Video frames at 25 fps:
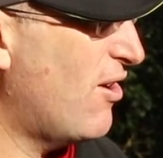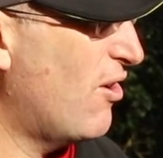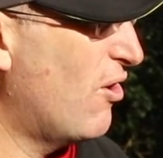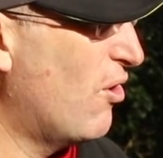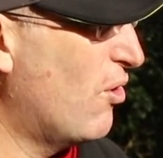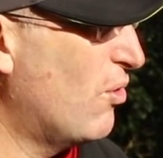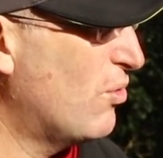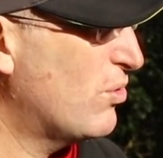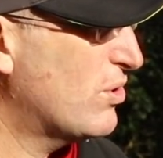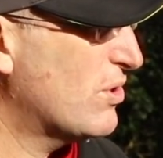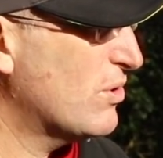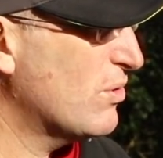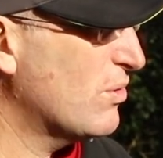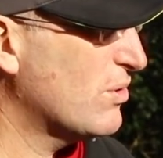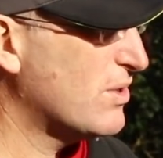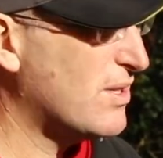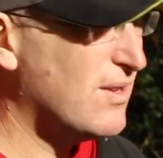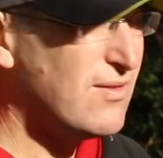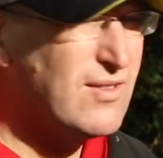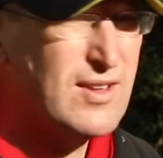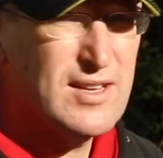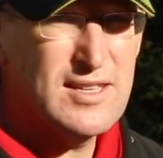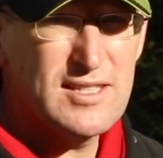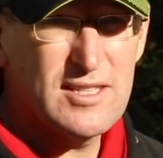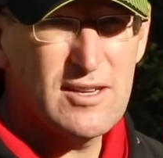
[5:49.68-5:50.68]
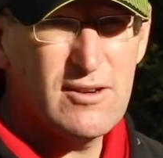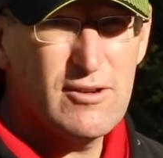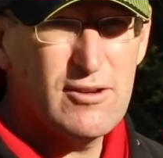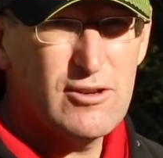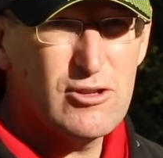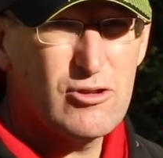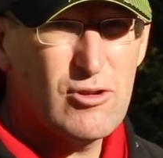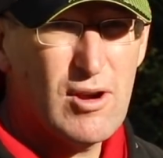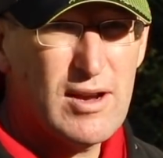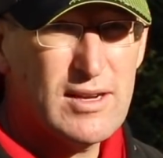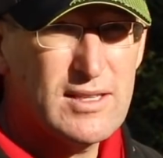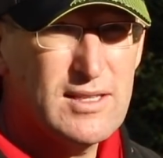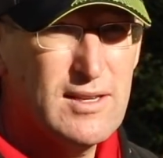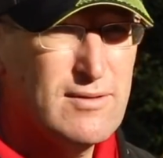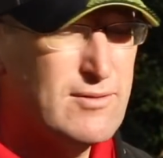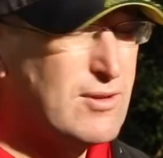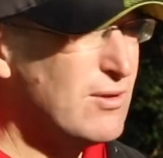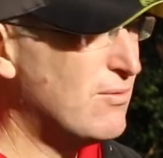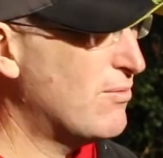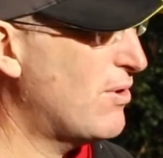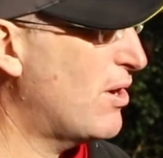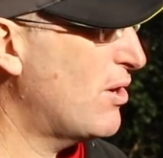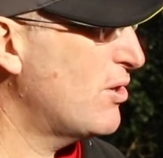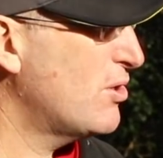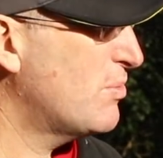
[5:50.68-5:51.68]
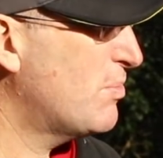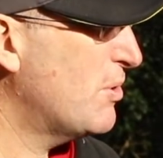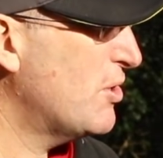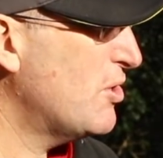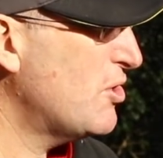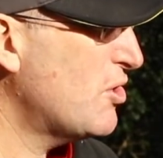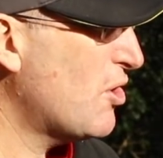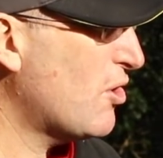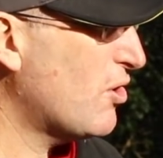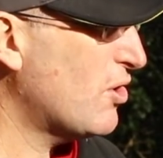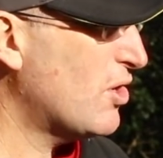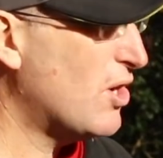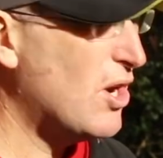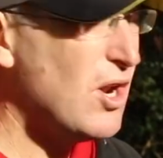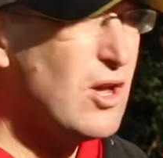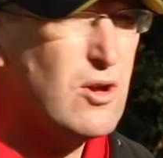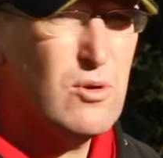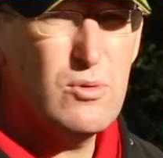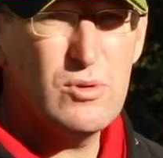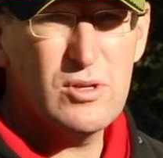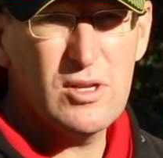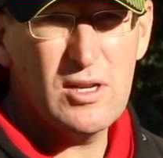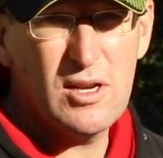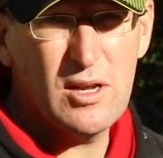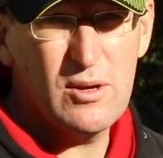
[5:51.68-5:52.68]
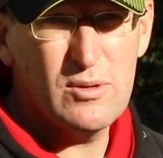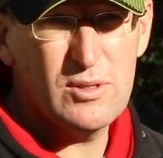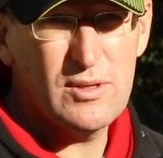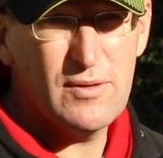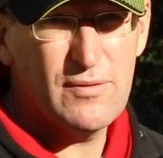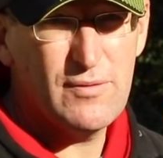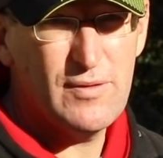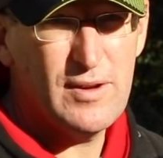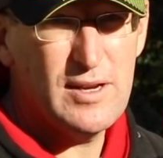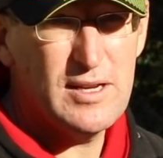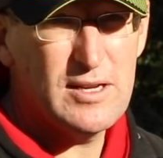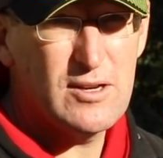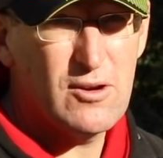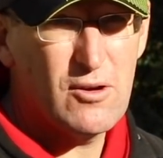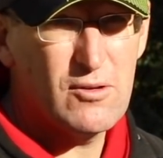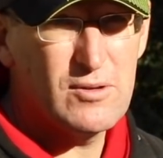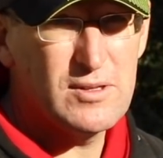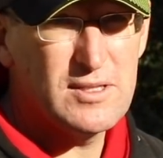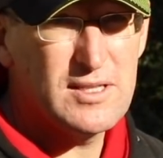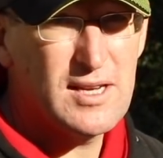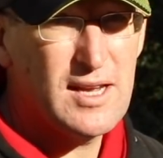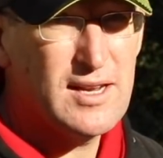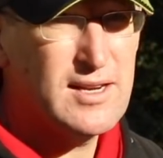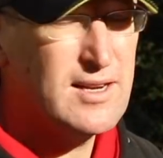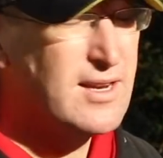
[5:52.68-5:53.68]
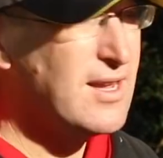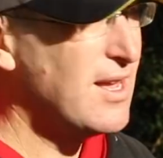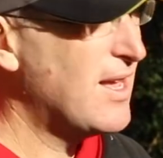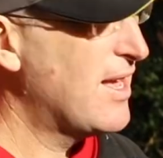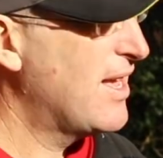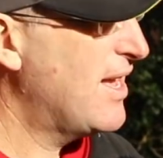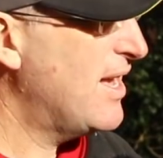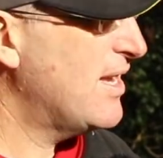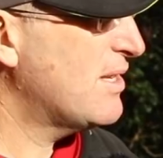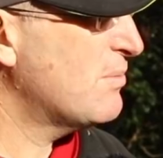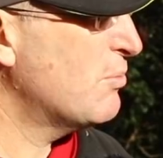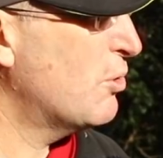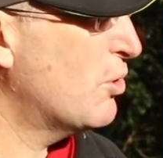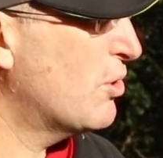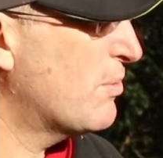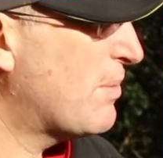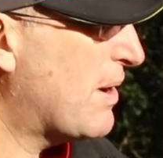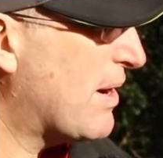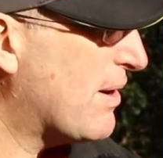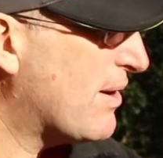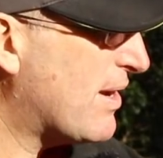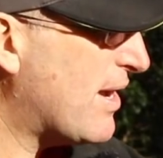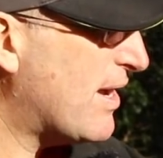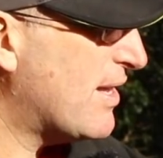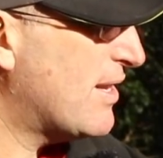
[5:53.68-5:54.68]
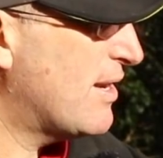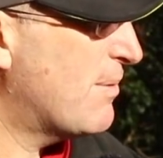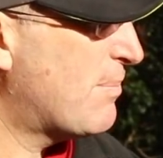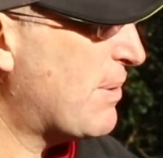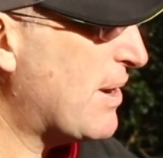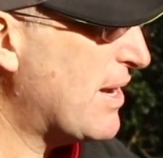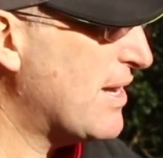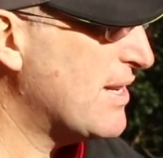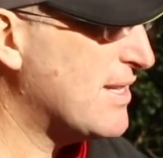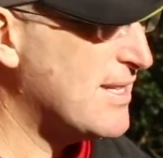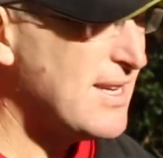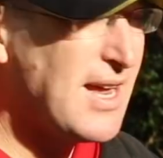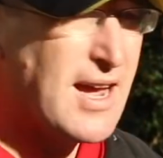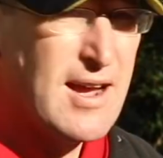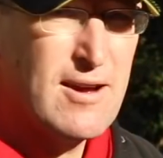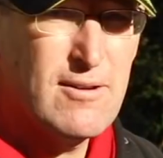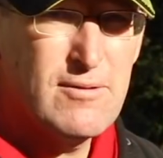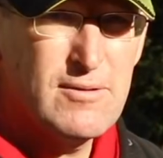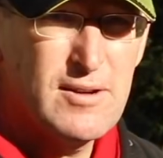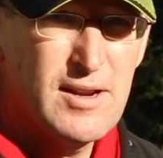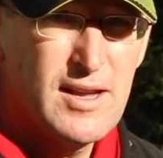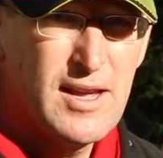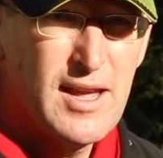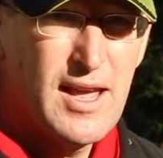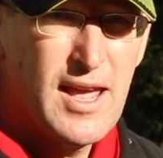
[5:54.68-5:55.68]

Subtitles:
all sorts of things that are attractive to roach, but not loads and loads of feed content. It's more about getting the bait down